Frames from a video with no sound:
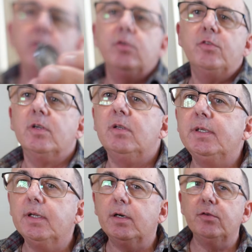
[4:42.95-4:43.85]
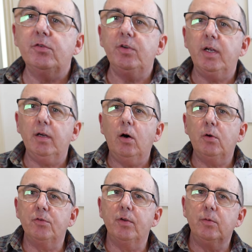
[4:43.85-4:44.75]
used to clean those jet
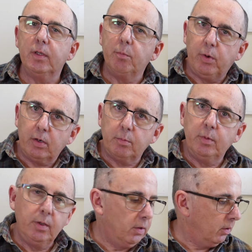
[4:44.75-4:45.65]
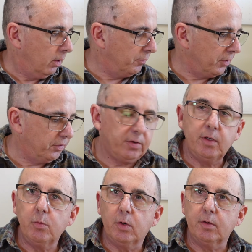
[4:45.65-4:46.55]
holes that are in the bottom of the
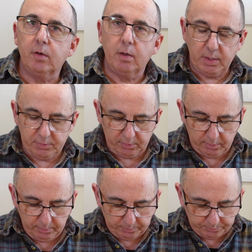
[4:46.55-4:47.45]
steam wand that I mentioned.